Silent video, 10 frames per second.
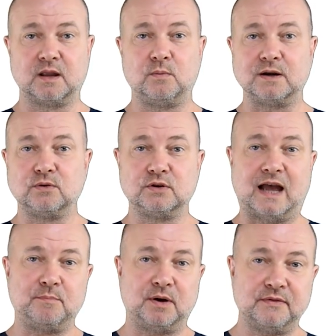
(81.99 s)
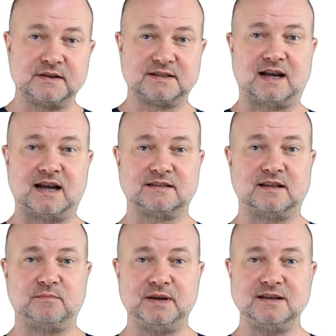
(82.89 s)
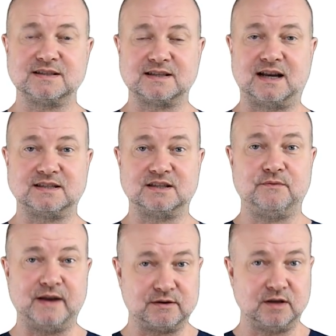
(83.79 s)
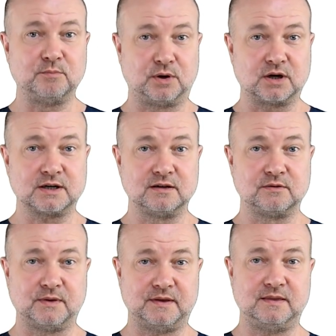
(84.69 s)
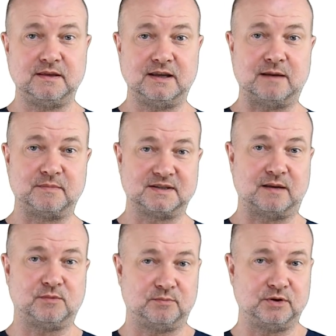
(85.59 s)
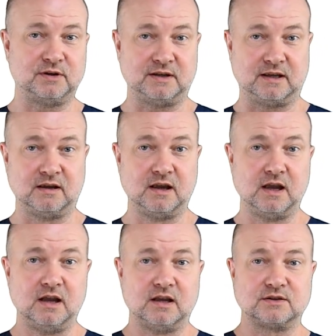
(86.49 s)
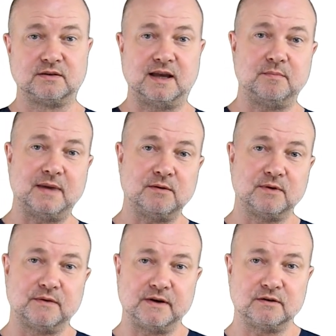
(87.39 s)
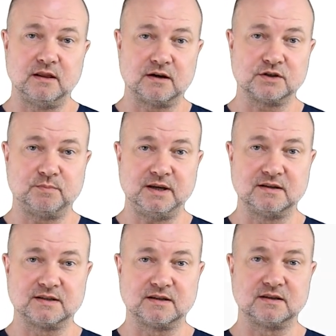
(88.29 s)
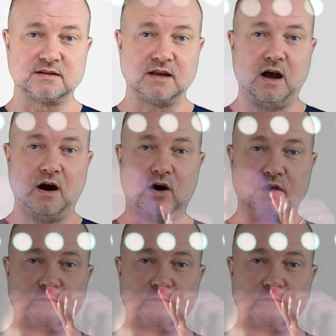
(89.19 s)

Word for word: One could hypothesize that penis size is very important within the MSM community, so that men with very large penises are